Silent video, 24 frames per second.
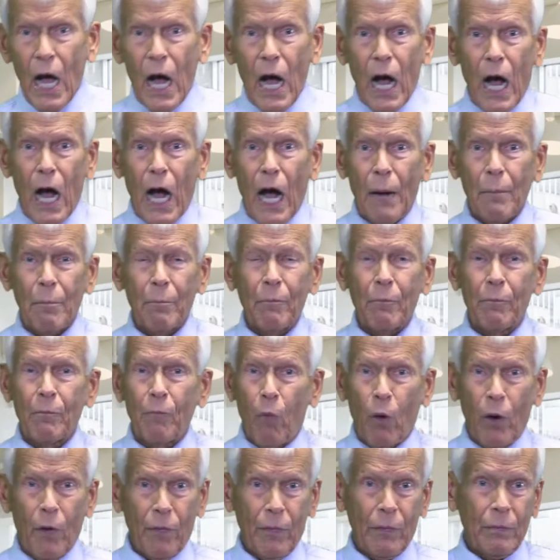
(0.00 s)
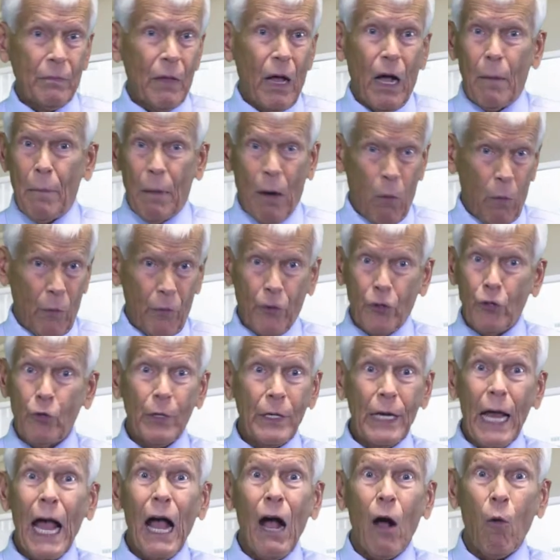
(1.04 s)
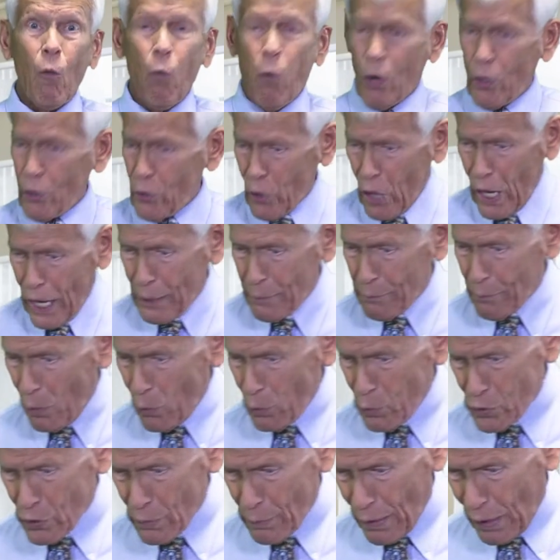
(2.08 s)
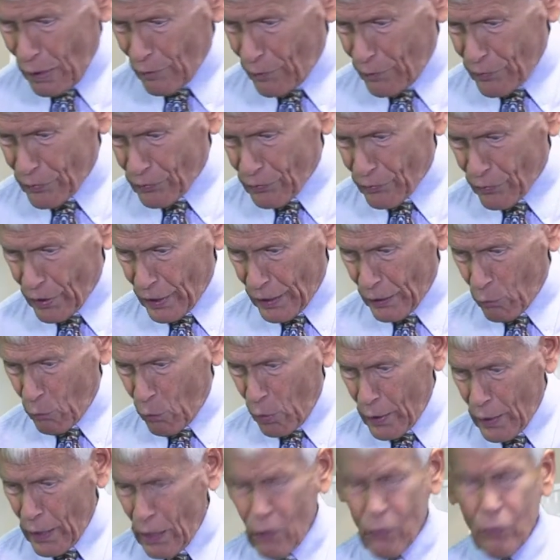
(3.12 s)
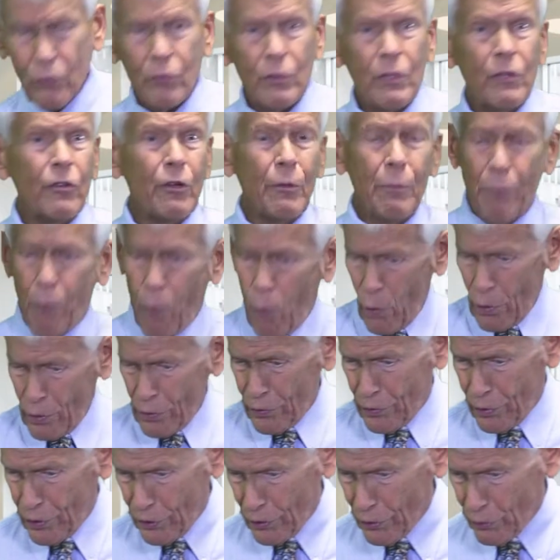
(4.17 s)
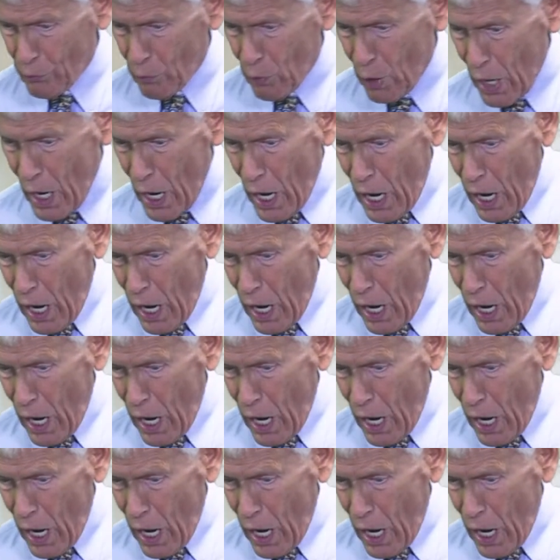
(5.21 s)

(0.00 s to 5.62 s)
About what they're doing now. What do you like most about this thing? What else is important to you?